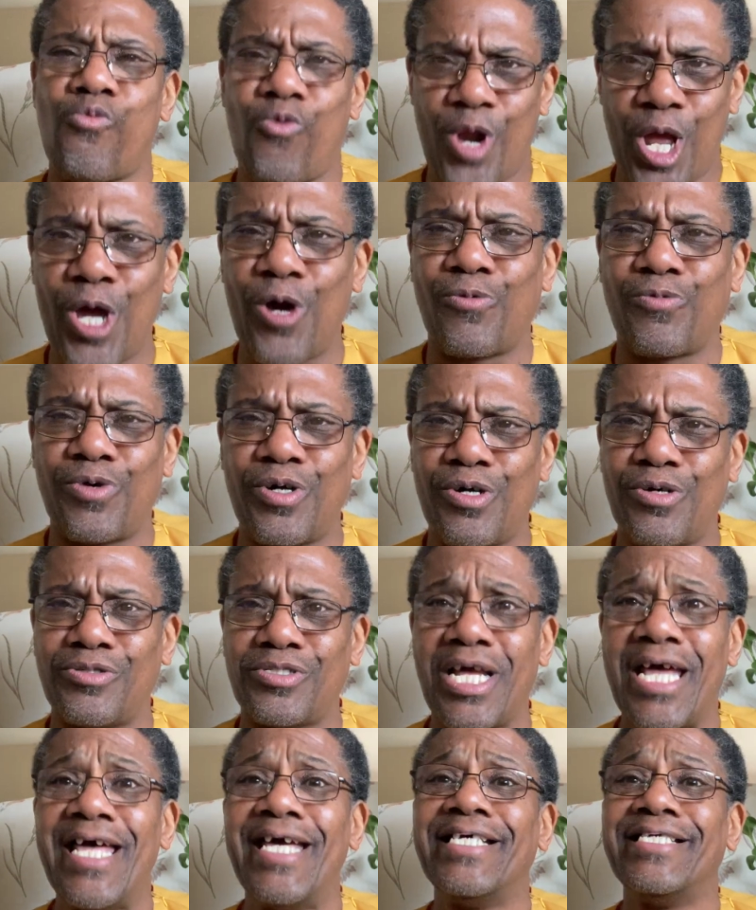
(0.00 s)
Railroad.
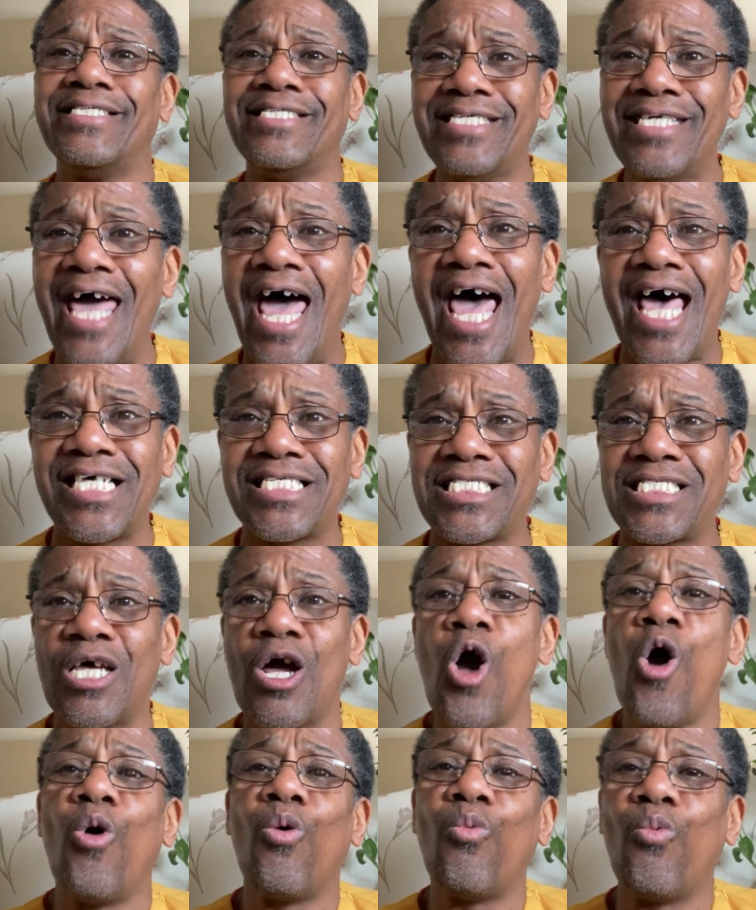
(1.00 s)
Yes,
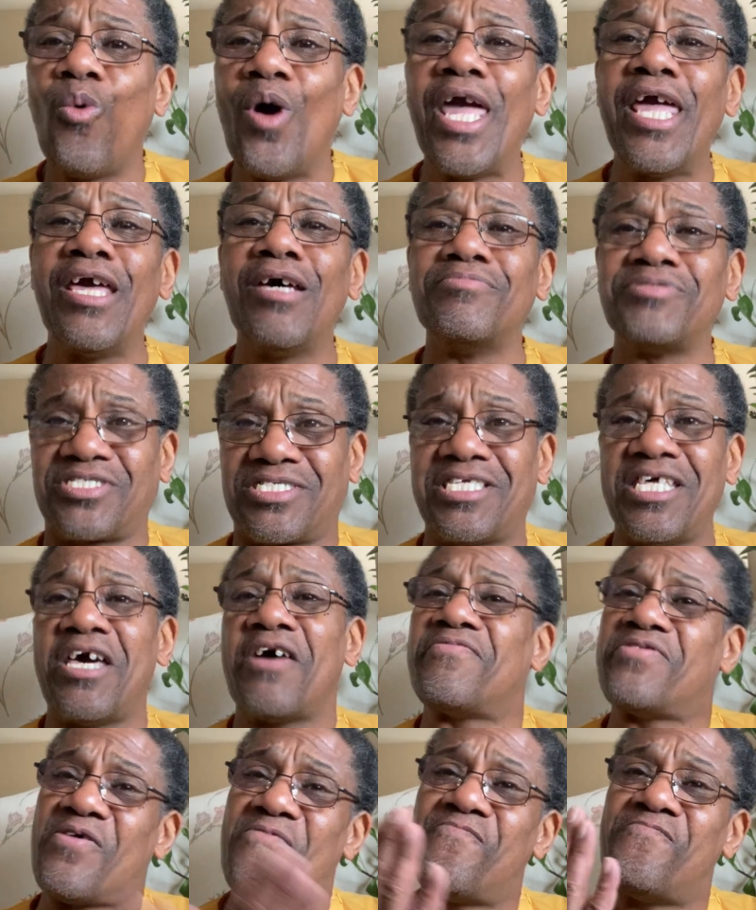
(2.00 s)
William
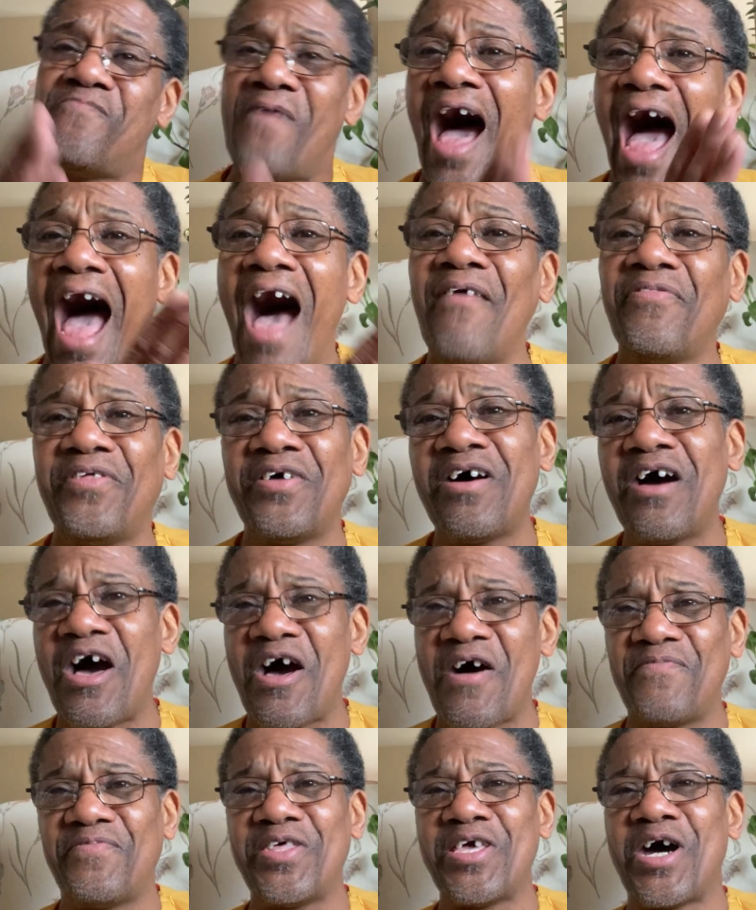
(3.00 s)
Steele, the father
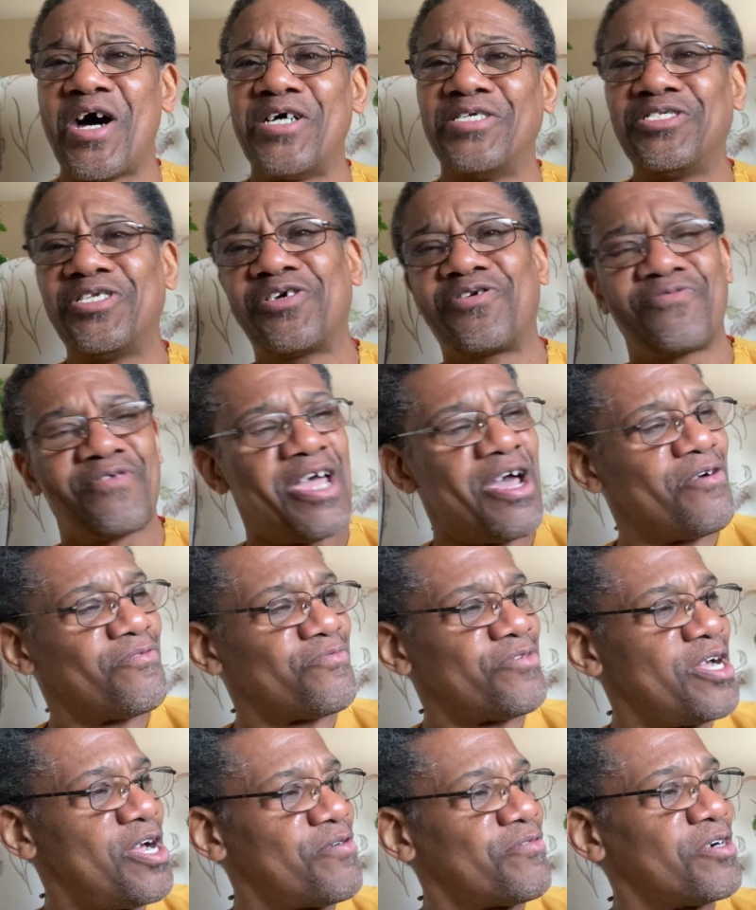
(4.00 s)
of the Underground
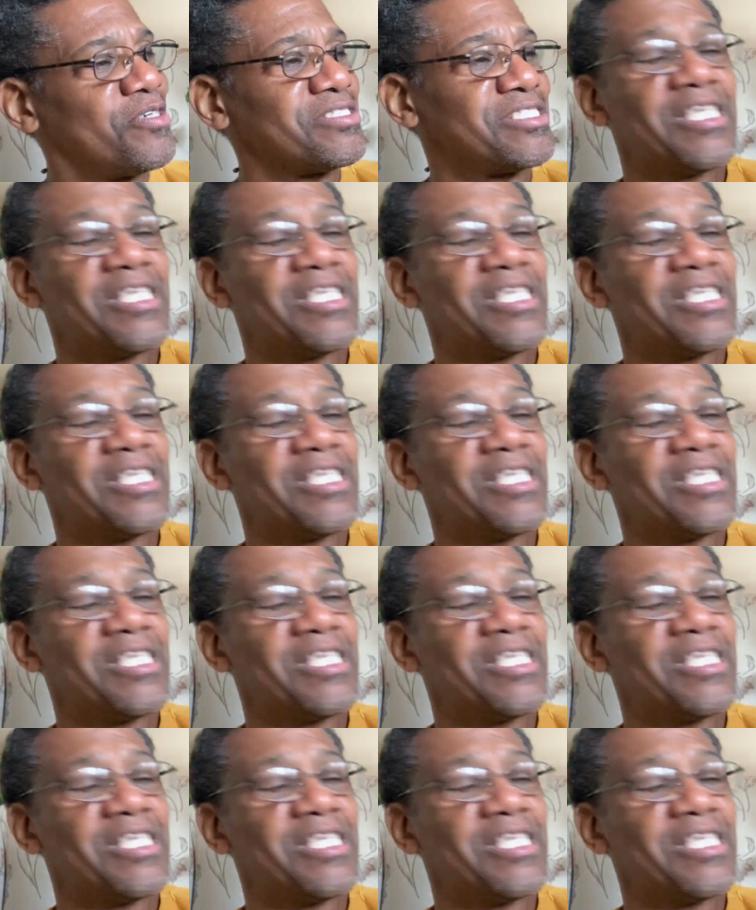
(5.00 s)
Railroad.